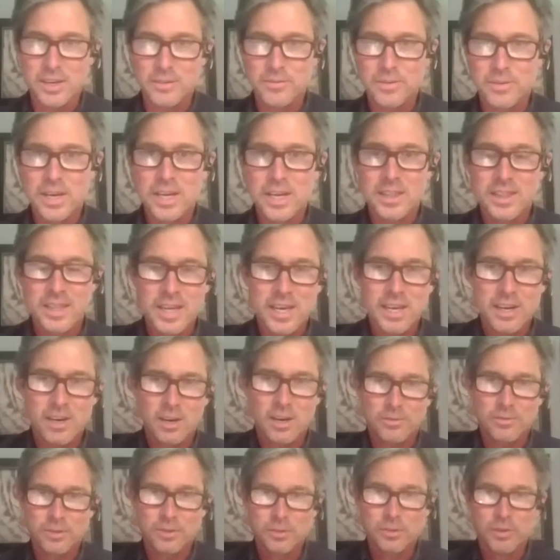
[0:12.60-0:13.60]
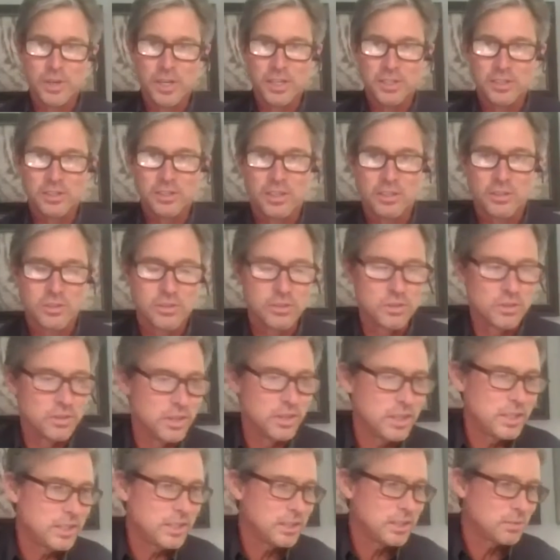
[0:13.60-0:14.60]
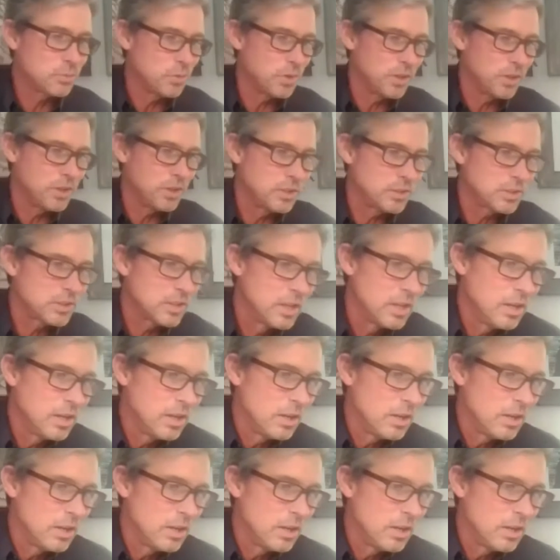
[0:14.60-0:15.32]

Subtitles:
I've got that off to the right start. So Linda's with us